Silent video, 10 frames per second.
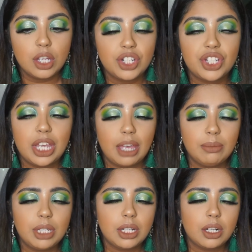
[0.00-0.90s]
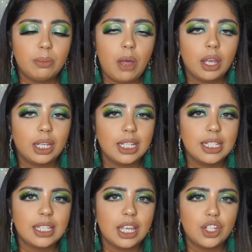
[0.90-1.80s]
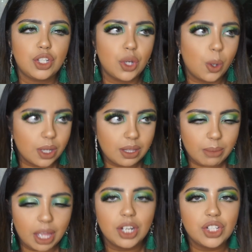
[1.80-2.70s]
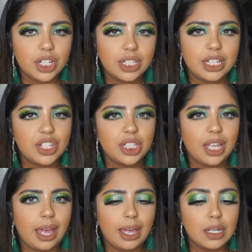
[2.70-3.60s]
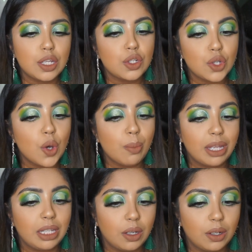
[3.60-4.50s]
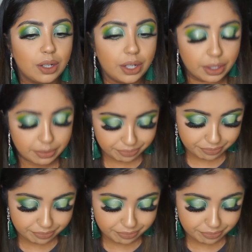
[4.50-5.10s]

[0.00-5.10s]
She emptied her pockets and showed the manager that she had no money on her.